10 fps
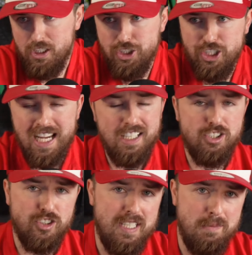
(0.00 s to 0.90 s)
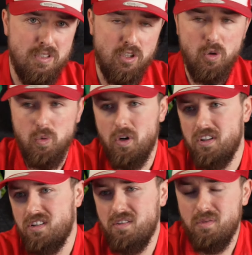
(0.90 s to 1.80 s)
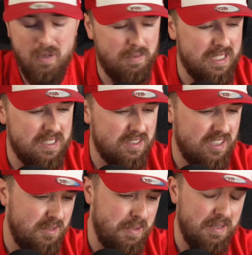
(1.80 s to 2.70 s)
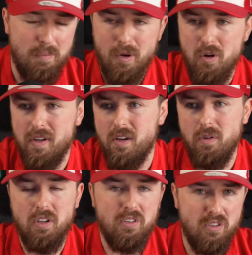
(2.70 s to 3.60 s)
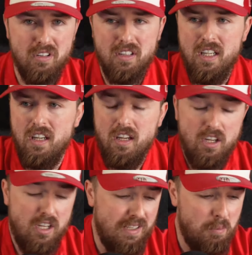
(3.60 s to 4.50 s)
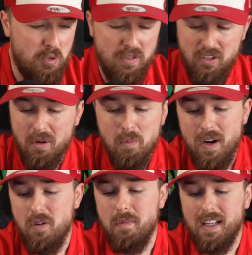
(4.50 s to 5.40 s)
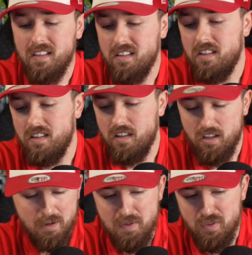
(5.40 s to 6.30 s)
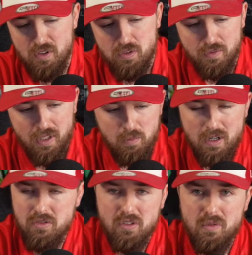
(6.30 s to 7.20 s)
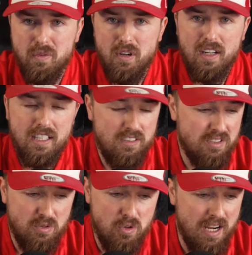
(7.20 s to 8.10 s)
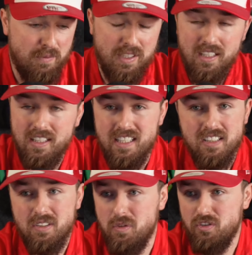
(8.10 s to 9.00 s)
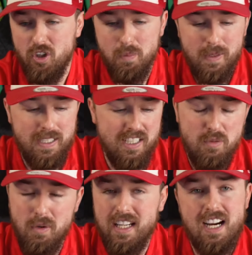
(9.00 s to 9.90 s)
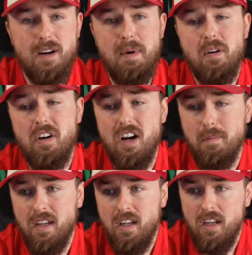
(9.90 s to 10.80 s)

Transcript: Shattered dreams, quad, whether it's a bit of a bogey quad or not. Liverpool, you've done well, man. I'll be real, you've done well so far, and you're still going for the league. You're still in Europa League, and you won a Carabao Cup.